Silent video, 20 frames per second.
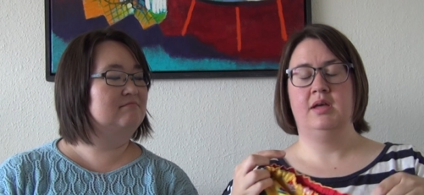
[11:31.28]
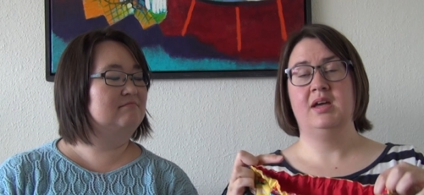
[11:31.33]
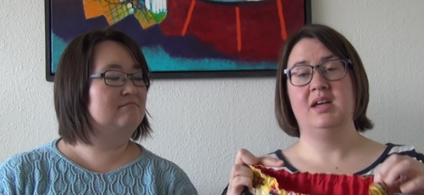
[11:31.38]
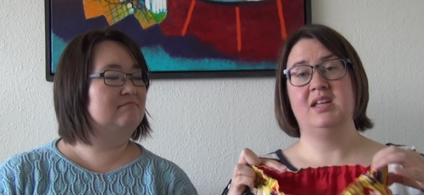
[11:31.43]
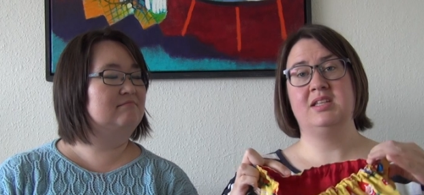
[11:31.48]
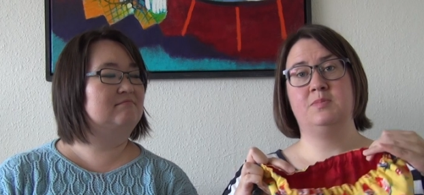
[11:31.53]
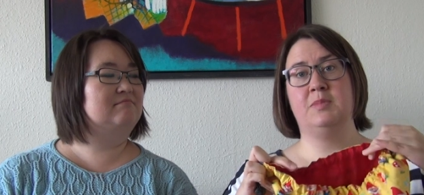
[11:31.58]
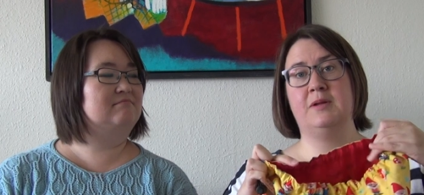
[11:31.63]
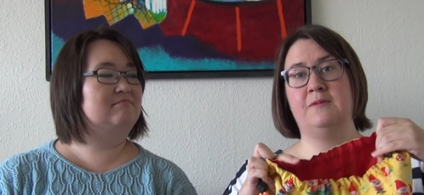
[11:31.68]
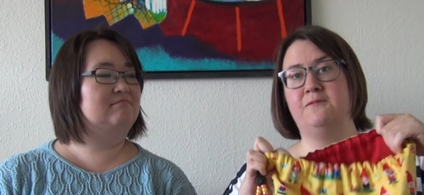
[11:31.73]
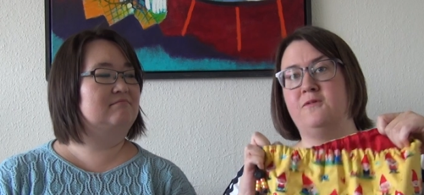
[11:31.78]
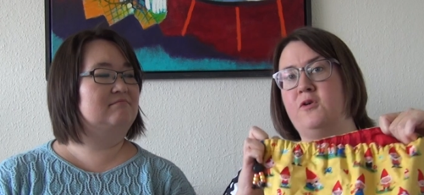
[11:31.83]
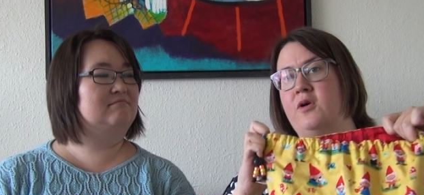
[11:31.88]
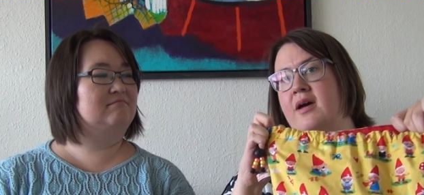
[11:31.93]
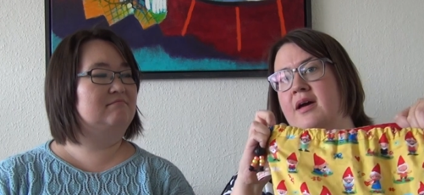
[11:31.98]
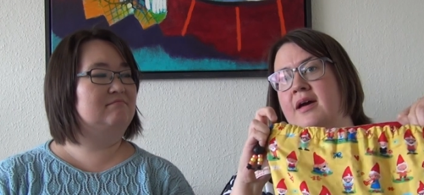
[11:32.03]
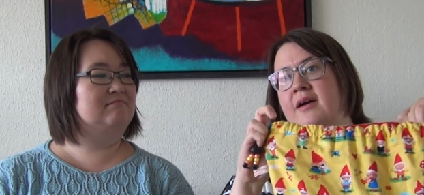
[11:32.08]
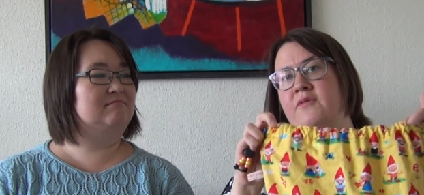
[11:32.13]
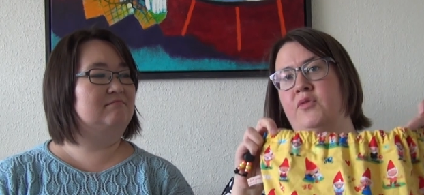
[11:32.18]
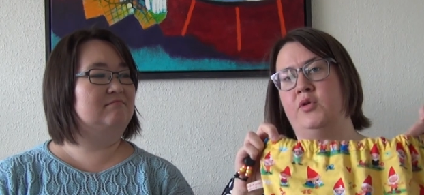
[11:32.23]
Speaker 1: It's been
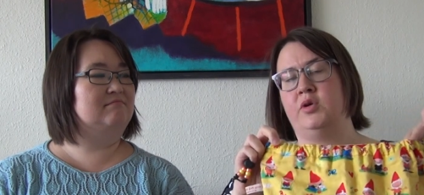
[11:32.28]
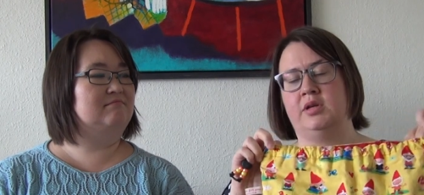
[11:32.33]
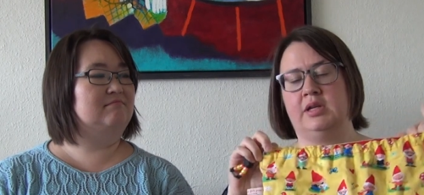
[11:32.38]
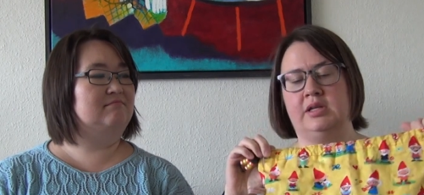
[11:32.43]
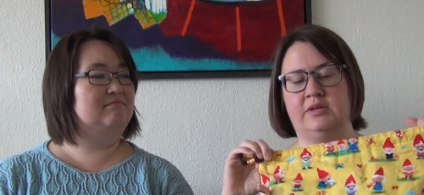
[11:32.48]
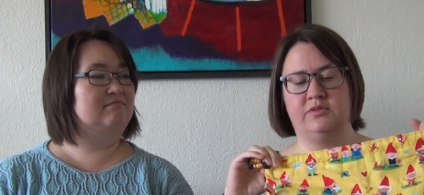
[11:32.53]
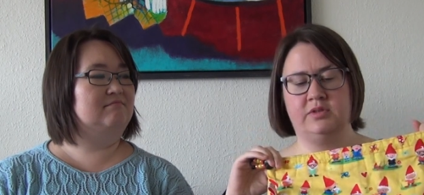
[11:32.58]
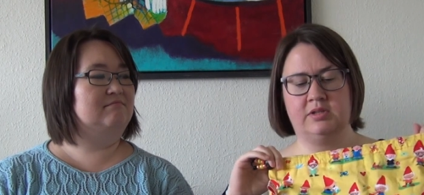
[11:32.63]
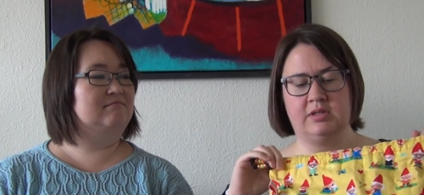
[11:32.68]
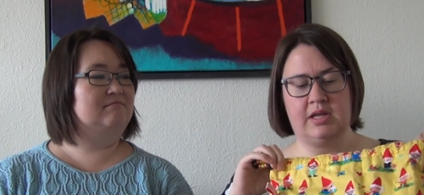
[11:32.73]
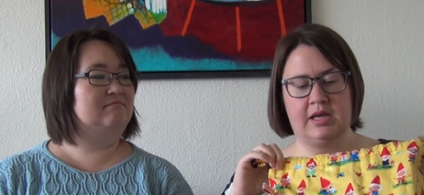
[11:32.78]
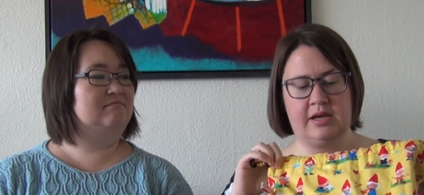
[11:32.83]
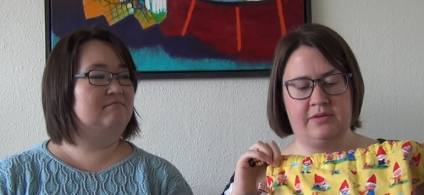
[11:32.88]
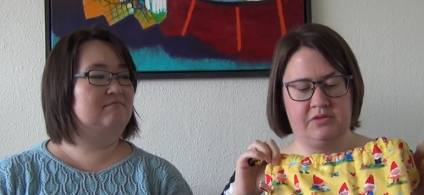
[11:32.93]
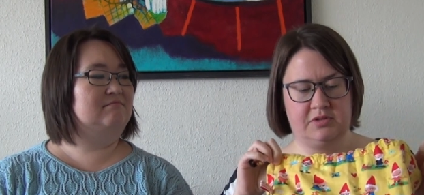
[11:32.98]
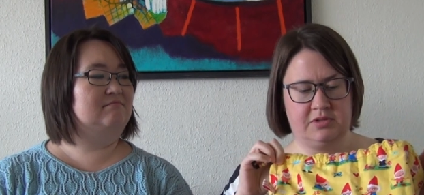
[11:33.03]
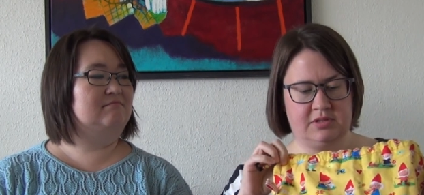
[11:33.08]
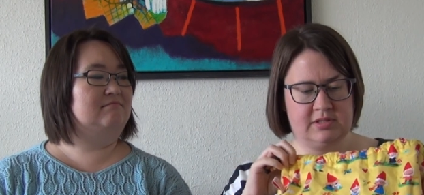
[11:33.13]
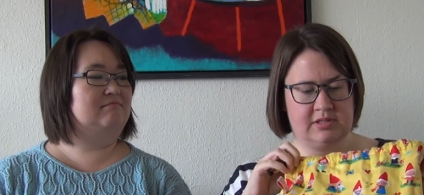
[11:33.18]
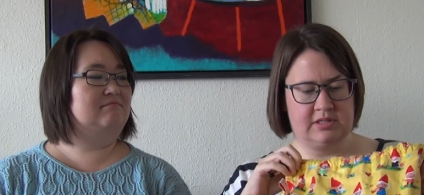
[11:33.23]
forever and ever and ever
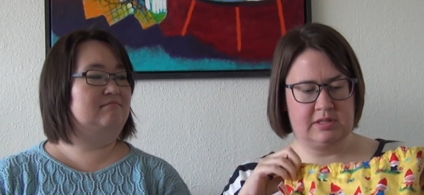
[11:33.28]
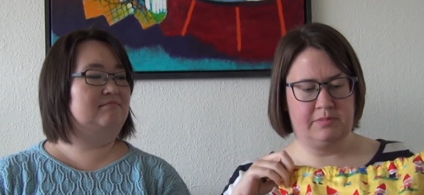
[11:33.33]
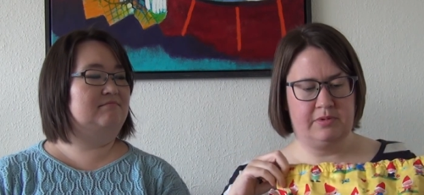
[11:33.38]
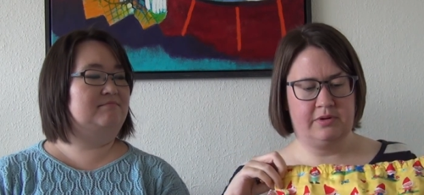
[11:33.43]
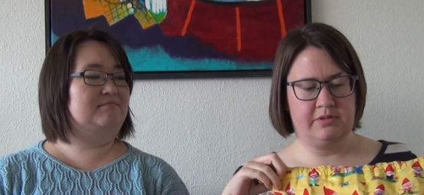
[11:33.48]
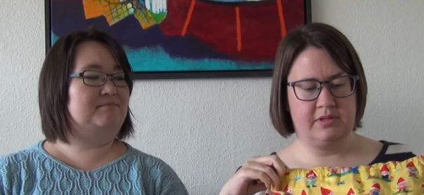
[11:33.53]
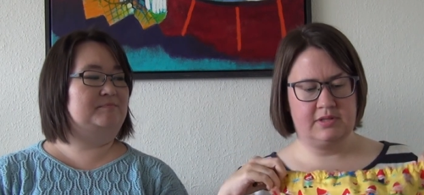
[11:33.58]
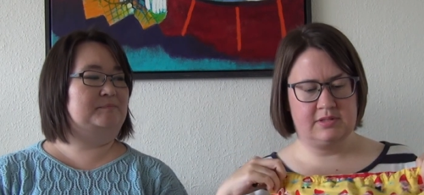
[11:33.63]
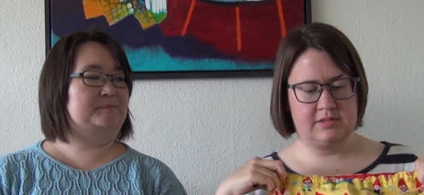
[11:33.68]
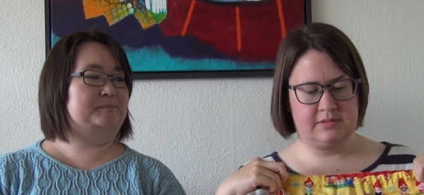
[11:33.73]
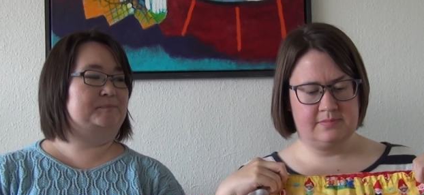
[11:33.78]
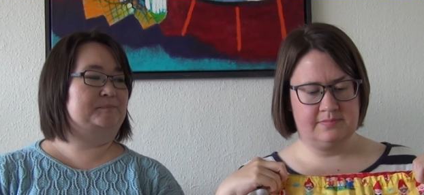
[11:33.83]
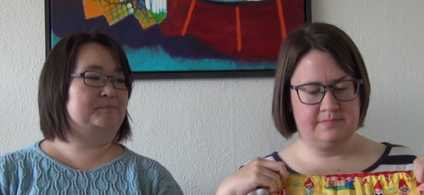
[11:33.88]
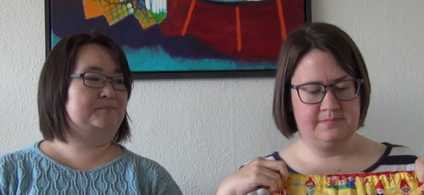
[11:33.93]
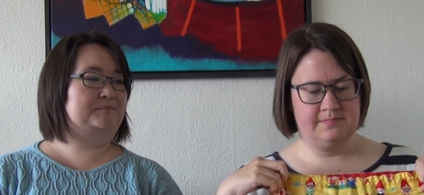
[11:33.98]
since I bought this.